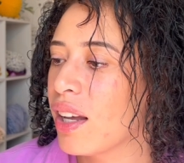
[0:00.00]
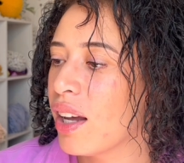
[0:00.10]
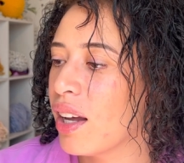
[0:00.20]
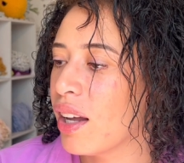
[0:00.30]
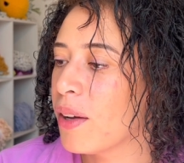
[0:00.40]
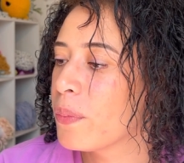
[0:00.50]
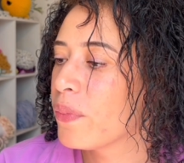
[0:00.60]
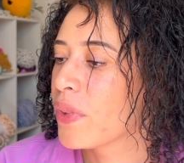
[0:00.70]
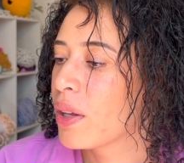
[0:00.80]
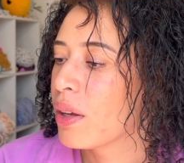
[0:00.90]

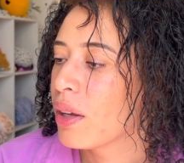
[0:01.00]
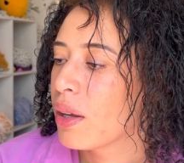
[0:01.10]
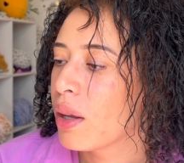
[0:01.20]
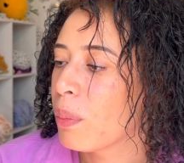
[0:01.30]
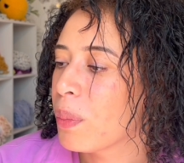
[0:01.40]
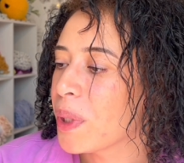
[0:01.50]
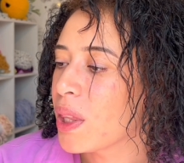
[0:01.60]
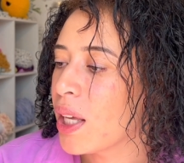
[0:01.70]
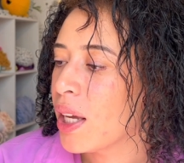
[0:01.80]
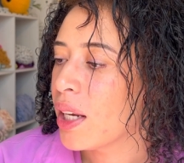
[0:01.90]
But
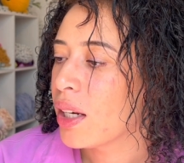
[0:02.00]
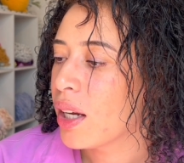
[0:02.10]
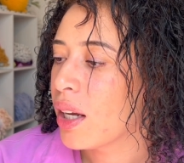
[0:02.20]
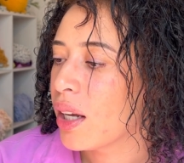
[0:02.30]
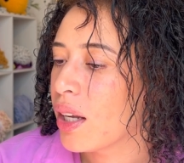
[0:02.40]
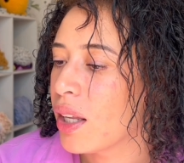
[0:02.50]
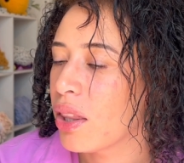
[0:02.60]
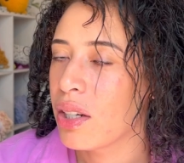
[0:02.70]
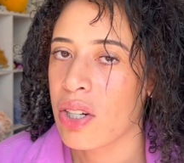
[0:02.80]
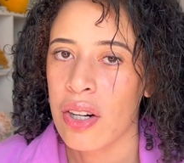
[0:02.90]
then
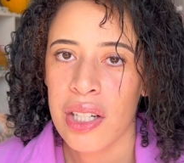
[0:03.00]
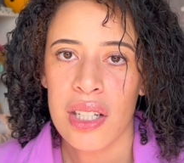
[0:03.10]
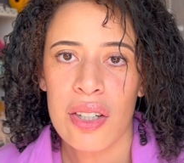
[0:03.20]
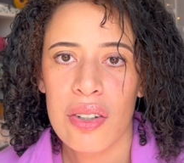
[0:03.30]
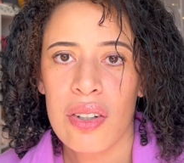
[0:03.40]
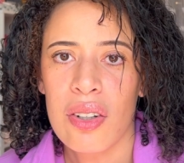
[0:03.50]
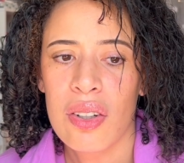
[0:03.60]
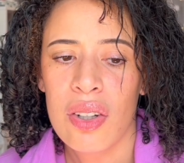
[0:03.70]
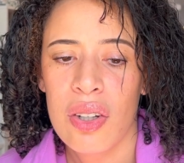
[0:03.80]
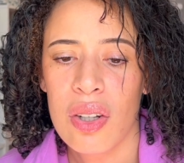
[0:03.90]
the darning needle
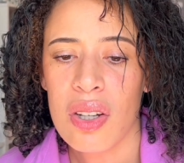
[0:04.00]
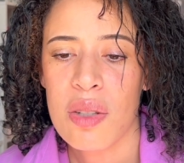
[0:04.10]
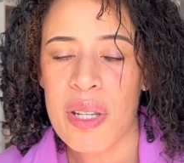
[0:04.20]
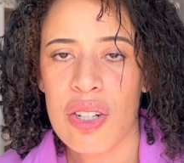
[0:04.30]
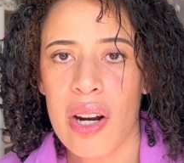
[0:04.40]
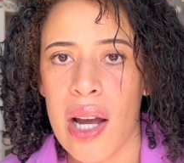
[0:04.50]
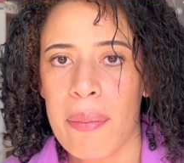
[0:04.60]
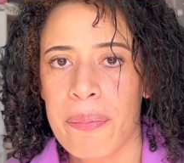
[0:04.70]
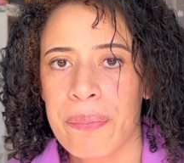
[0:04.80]
is a piece of crap,